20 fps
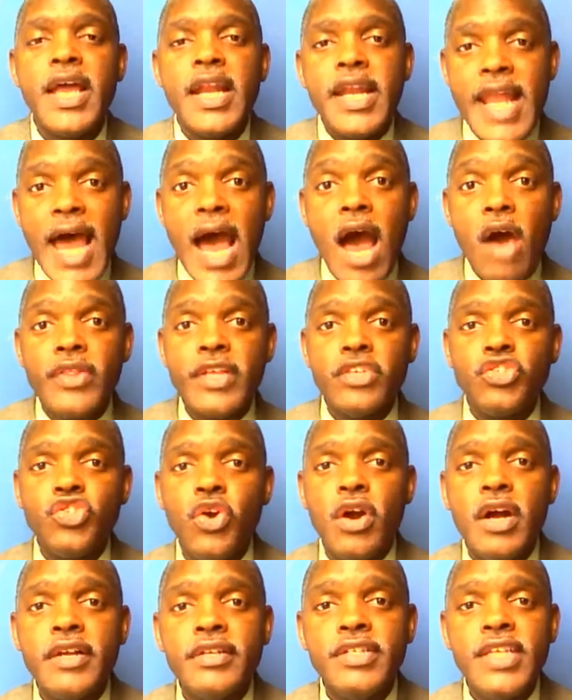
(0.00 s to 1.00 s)
Now that
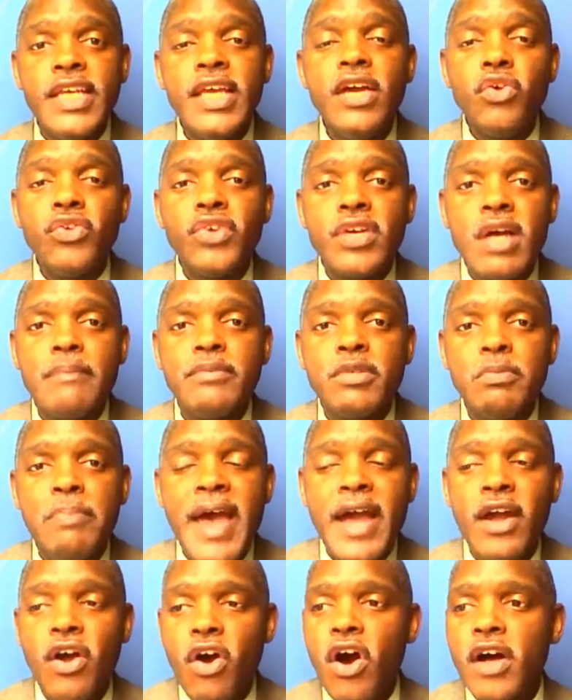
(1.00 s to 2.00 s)
your deal comes
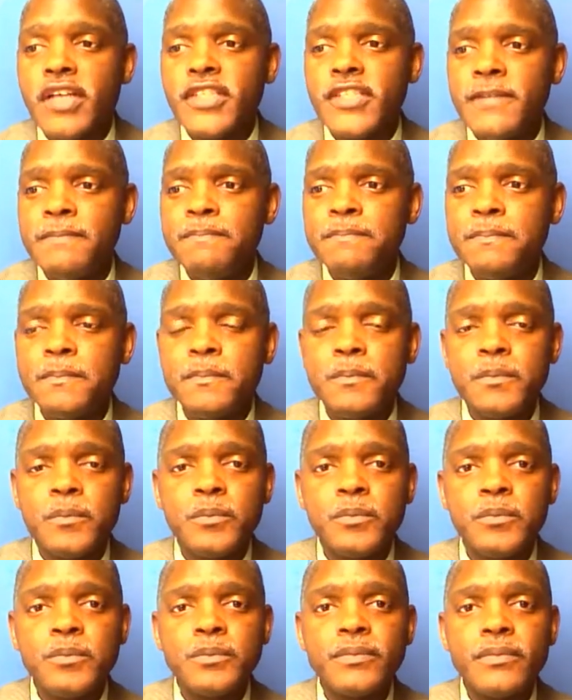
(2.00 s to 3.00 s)
back awesome,
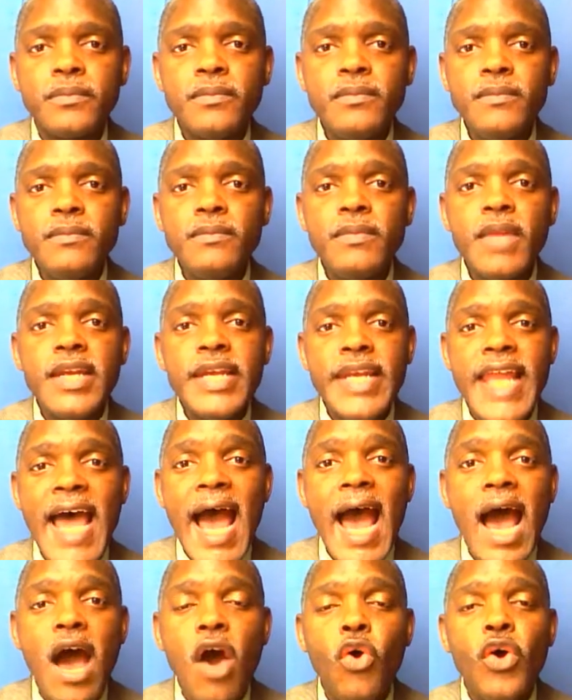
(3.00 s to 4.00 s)

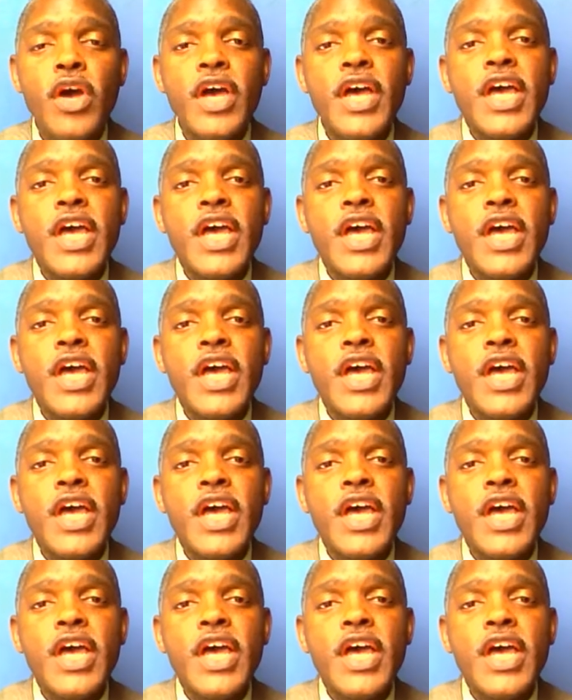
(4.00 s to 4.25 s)
now